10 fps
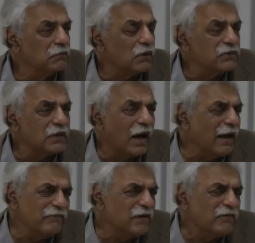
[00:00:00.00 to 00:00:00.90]
because
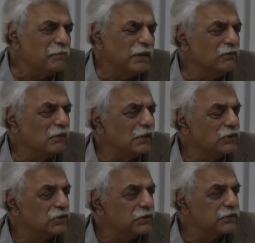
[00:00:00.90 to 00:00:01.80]
I've never been
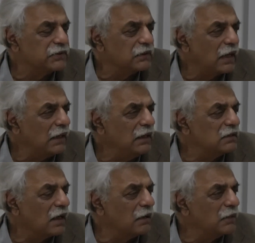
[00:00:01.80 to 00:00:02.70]
religious any
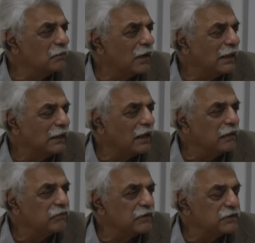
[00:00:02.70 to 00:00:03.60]
time in my
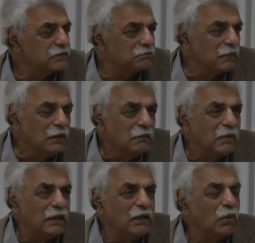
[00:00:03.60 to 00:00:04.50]
life, as
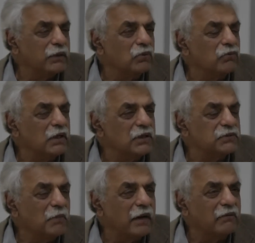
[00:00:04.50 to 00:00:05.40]
anyone who
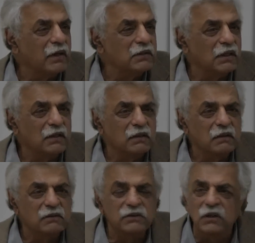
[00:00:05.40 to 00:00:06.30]
reads my
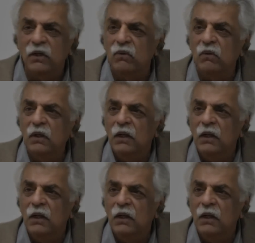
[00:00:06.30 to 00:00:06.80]
writings know.